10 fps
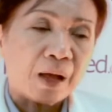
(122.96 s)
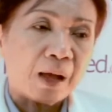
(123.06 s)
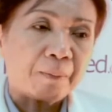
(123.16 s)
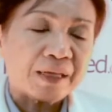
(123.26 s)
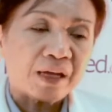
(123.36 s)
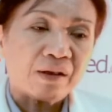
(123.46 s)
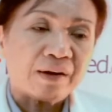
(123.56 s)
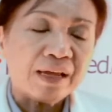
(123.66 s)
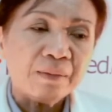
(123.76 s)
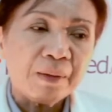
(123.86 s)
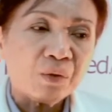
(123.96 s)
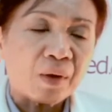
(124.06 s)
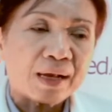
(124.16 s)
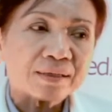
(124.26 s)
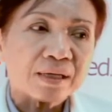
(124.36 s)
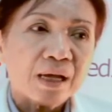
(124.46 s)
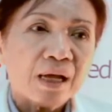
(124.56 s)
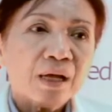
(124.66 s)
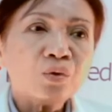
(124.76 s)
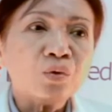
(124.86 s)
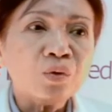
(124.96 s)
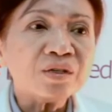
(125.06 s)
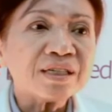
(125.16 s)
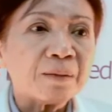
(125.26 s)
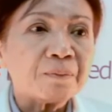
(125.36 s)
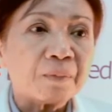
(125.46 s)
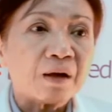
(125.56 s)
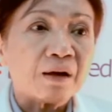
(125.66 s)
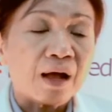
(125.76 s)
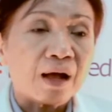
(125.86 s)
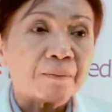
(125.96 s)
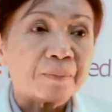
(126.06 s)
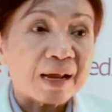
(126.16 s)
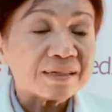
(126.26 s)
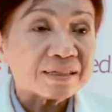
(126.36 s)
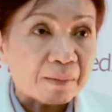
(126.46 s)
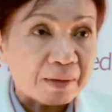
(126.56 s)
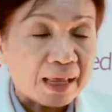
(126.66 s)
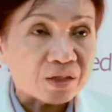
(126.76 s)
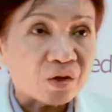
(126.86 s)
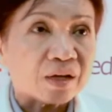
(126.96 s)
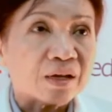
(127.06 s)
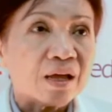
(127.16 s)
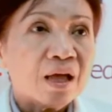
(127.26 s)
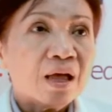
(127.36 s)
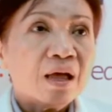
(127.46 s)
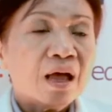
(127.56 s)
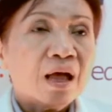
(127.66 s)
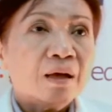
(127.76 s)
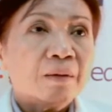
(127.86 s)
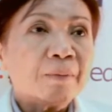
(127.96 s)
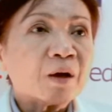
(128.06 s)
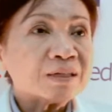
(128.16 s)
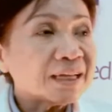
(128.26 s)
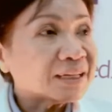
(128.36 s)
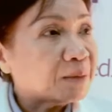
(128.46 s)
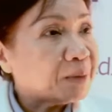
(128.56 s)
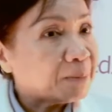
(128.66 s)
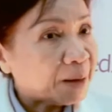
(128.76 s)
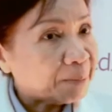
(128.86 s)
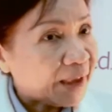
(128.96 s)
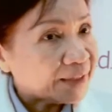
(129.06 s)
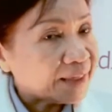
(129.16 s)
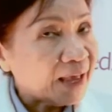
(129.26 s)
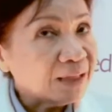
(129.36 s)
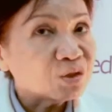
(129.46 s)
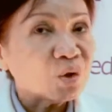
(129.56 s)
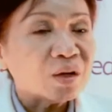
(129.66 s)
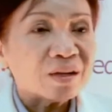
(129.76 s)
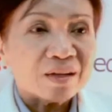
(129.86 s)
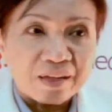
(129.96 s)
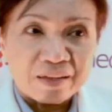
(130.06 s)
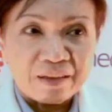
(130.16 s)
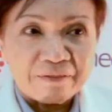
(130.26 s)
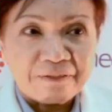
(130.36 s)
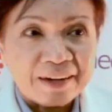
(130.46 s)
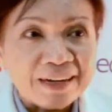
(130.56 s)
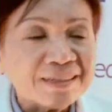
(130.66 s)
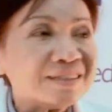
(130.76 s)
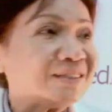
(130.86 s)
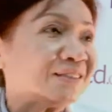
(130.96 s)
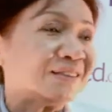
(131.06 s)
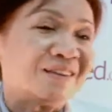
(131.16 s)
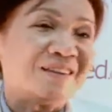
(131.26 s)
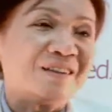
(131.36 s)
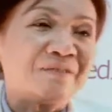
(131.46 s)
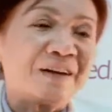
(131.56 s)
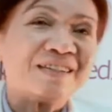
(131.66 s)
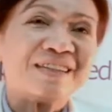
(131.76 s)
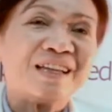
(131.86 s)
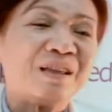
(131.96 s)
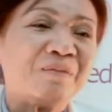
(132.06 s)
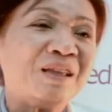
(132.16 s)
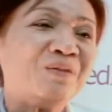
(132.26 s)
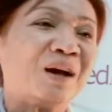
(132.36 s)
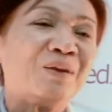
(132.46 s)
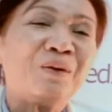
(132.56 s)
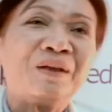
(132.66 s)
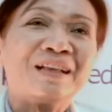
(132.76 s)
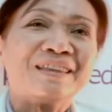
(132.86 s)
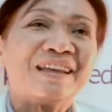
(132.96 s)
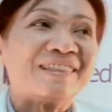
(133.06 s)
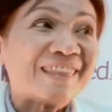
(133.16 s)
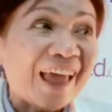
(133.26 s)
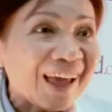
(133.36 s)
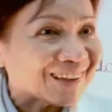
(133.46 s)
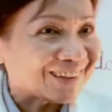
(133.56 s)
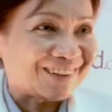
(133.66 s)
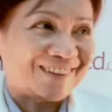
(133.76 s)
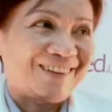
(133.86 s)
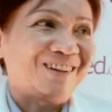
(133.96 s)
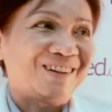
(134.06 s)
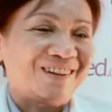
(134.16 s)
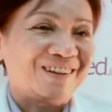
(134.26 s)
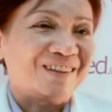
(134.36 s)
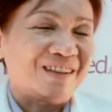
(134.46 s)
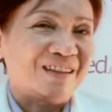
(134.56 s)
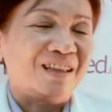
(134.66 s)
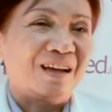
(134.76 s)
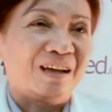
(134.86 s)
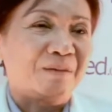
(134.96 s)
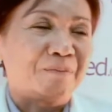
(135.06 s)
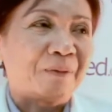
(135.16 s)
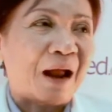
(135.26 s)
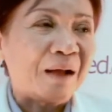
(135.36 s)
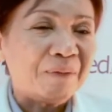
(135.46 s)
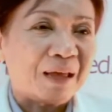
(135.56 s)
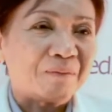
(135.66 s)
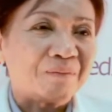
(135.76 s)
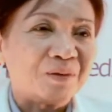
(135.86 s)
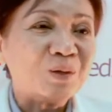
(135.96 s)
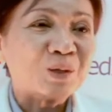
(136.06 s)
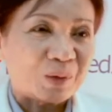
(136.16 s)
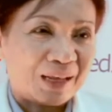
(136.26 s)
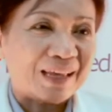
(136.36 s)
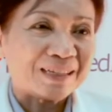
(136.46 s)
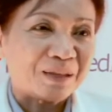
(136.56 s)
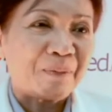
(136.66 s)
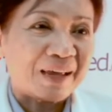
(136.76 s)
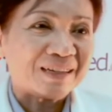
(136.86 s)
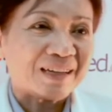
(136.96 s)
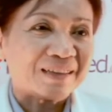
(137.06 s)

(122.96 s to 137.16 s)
uh, particular individuals to do self uh, breast examination, because it can be palpated. So the first, the first individual who will detect the problem usually is the patient